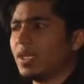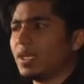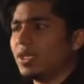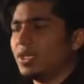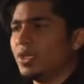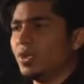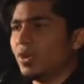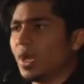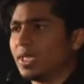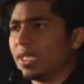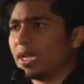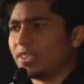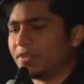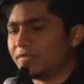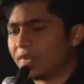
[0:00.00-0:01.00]
You know,
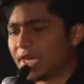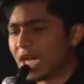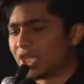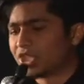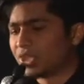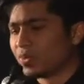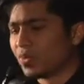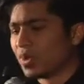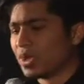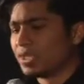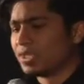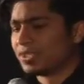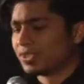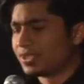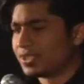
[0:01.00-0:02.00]
and the financial
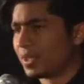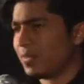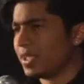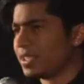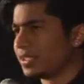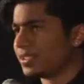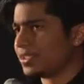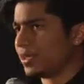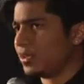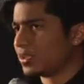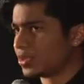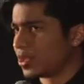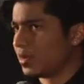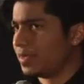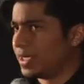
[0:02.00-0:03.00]
world isn't something that's
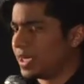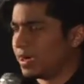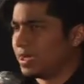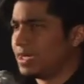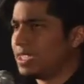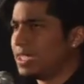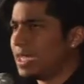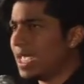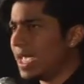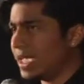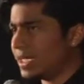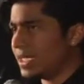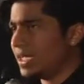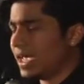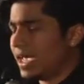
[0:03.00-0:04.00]
entrepreneurially
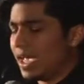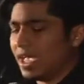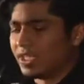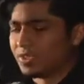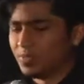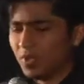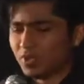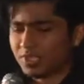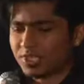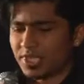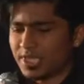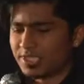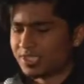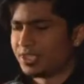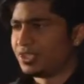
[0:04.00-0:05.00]
led. It's
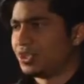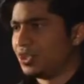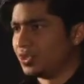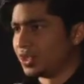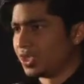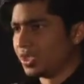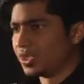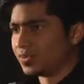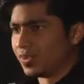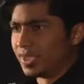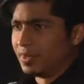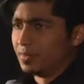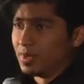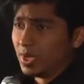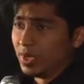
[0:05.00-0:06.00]
mostly institutions with
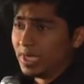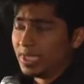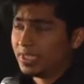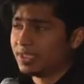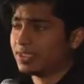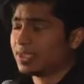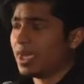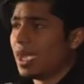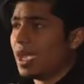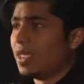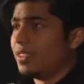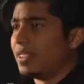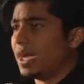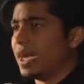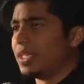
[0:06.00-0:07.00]
employees
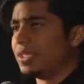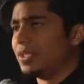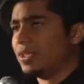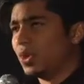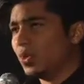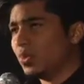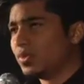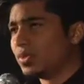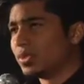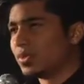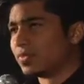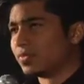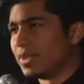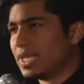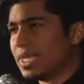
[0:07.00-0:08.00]
that don't
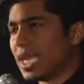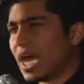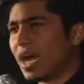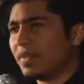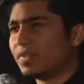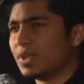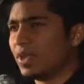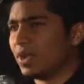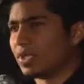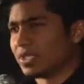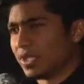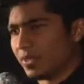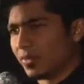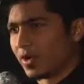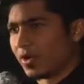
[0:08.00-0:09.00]
really have a
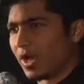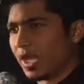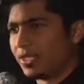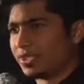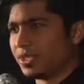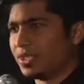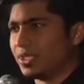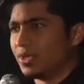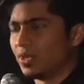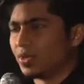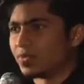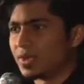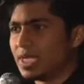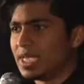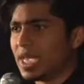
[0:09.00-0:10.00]
long-term horizon and
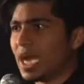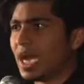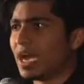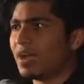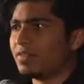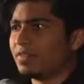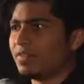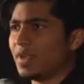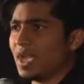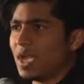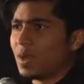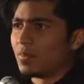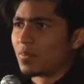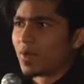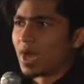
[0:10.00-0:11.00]
don't really have
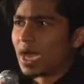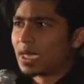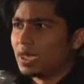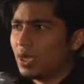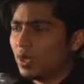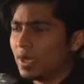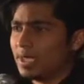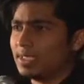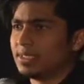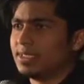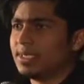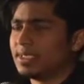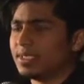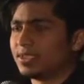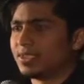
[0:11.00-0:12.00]
brand
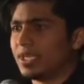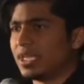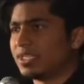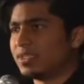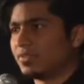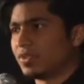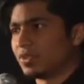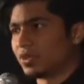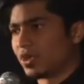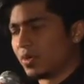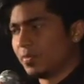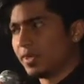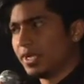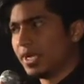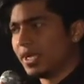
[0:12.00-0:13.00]
loyalty in the sense of
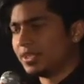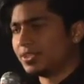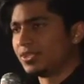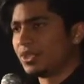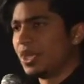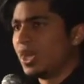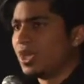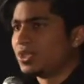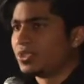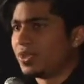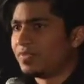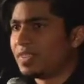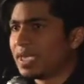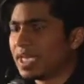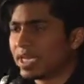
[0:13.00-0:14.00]
entrepreneurs. So
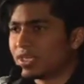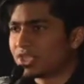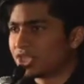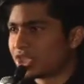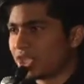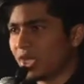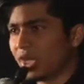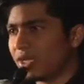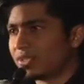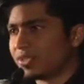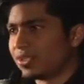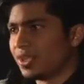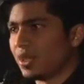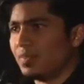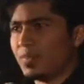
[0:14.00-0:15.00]
if they get a chance
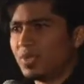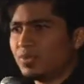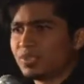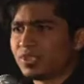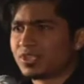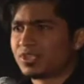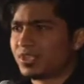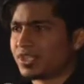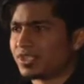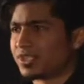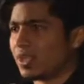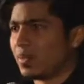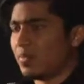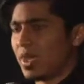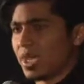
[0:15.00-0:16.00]
to abuse a
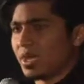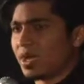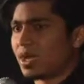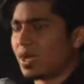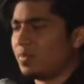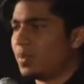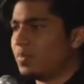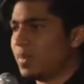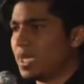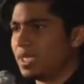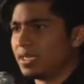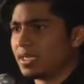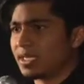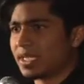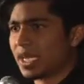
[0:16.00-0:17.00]
system, make a couple
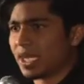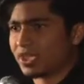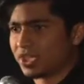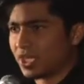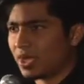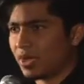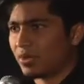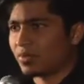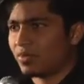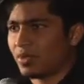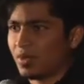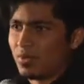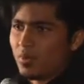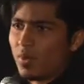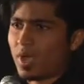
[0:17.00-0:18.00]
million and cash out,
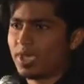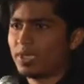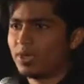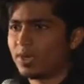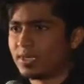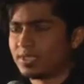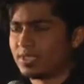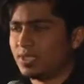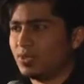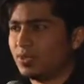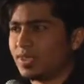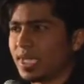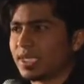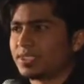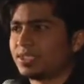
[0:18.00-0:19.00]
why not? You know,
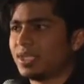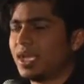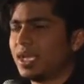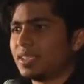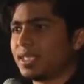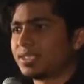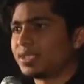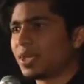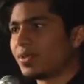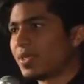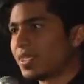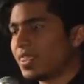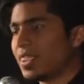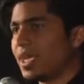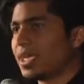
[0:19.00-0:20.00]
that's how
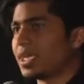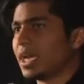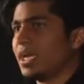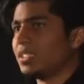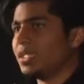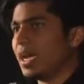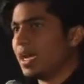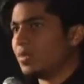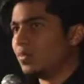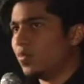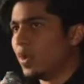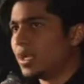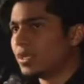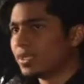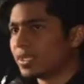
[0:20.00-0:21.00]
they think. And
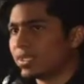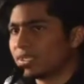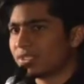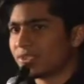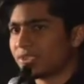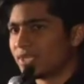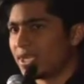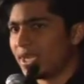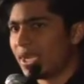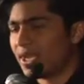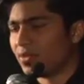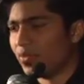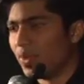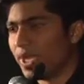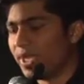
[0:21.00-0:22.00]
we're not going to sit here
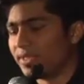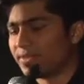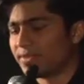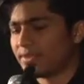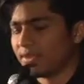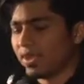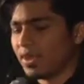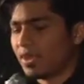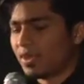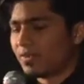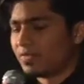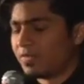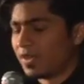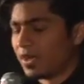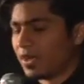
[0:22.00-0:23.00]
and wait
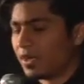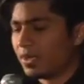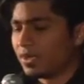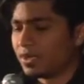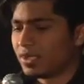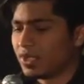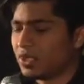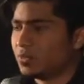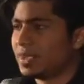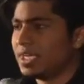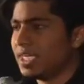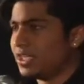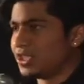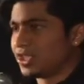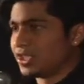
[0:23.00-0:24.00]
for human
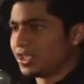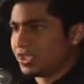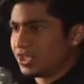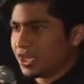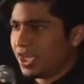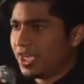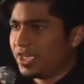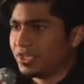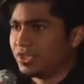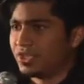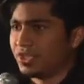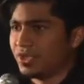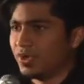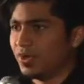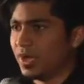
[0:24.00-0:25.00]
nature to change,
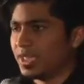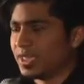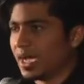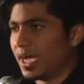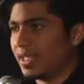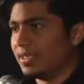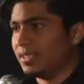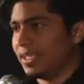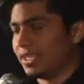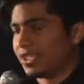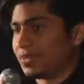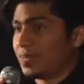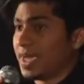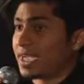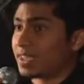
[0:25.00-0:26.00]
you know, and
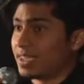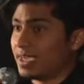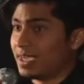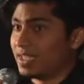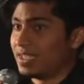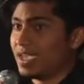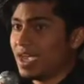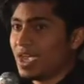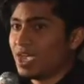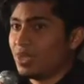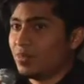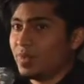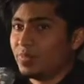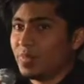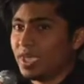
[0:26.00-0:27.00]
expect that
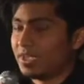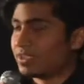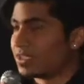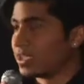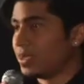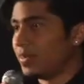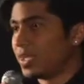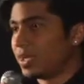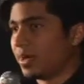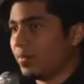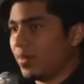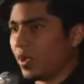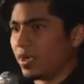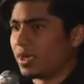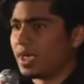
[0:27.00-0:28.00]
human beings are going to become
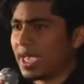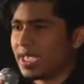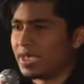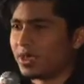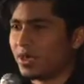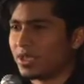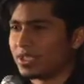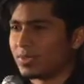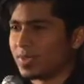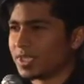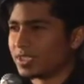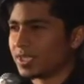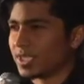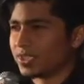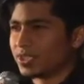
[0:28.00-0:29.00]
moral icons,
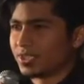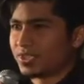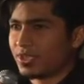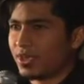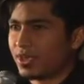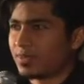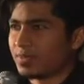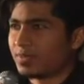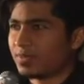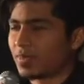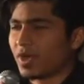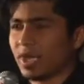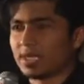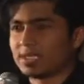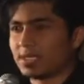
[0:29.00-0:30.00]
because that's just not
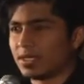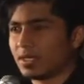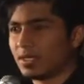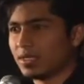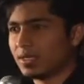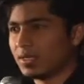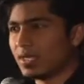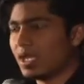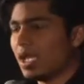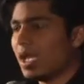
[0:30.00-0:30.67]
practical.